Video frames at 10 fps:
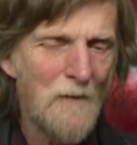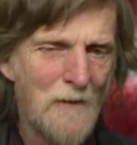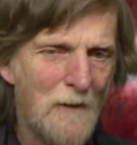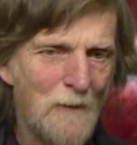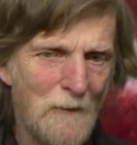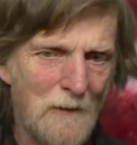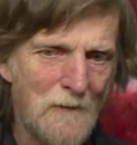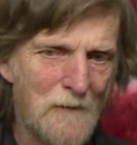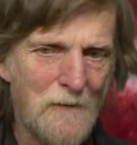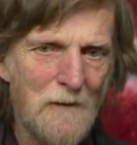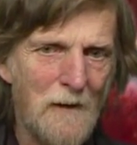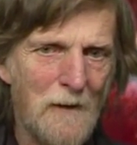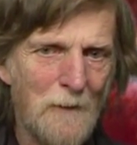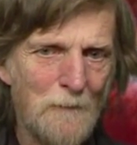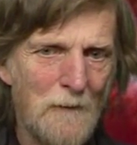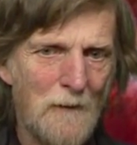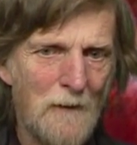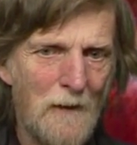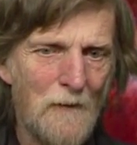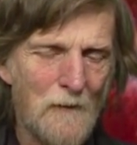So it's yeah.
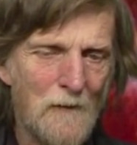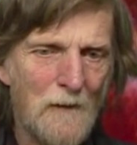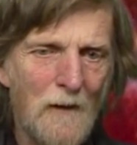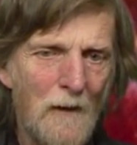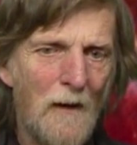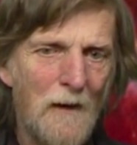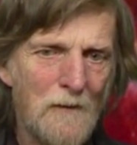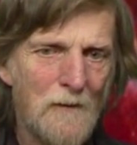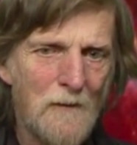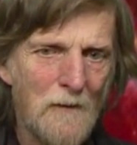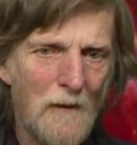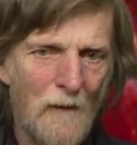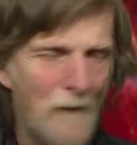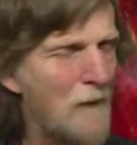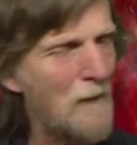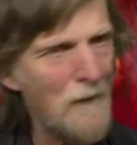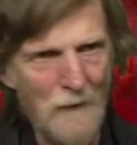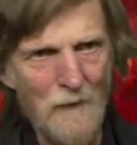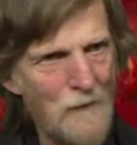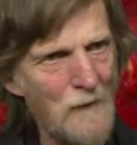I, as I said, it's. I think it,
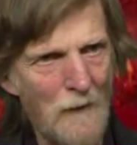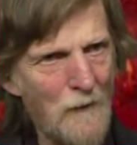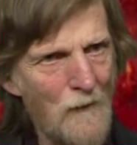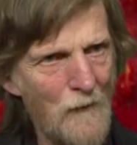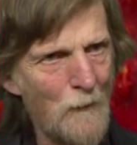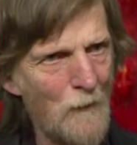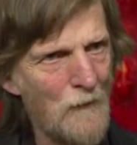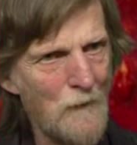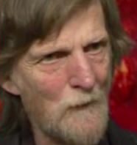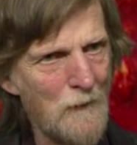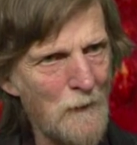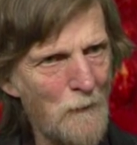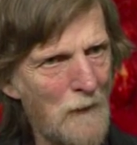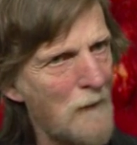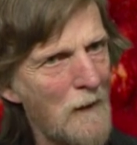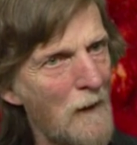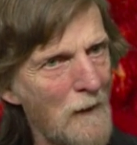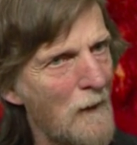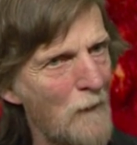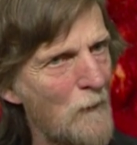it is the only thing worth talking about at
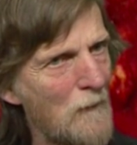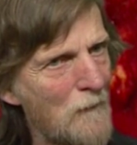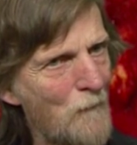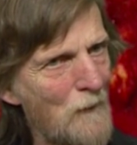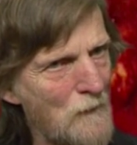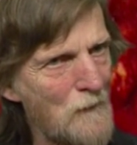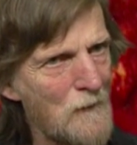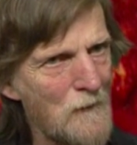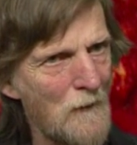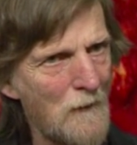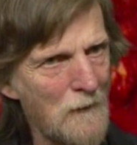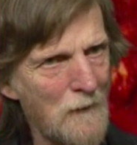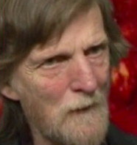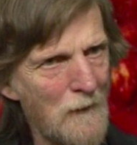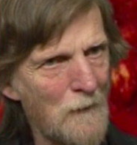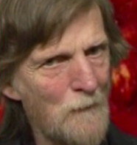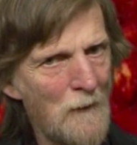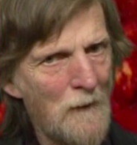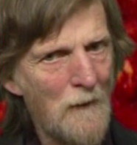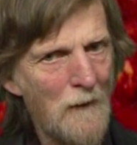any level in society now.
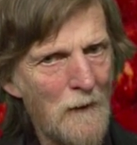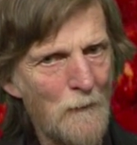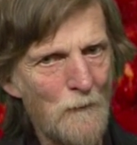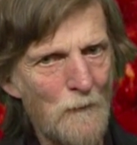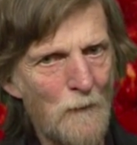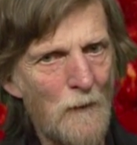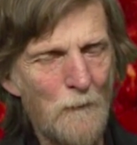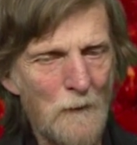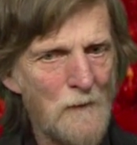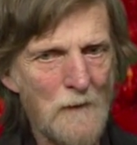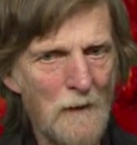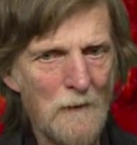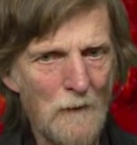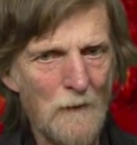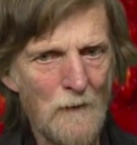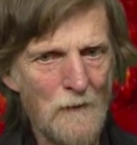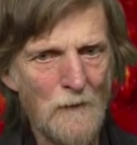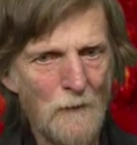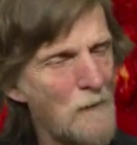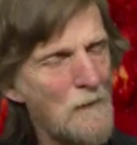And what we stand to lose
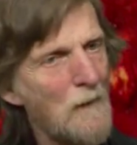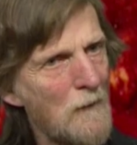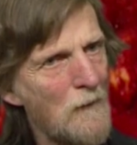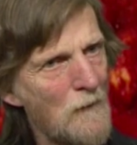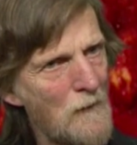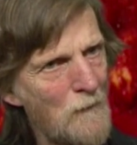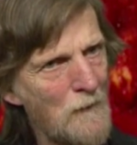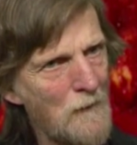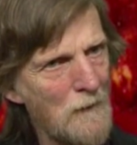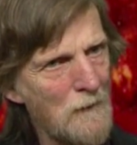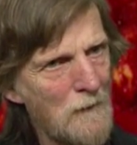is we stand to lose everything.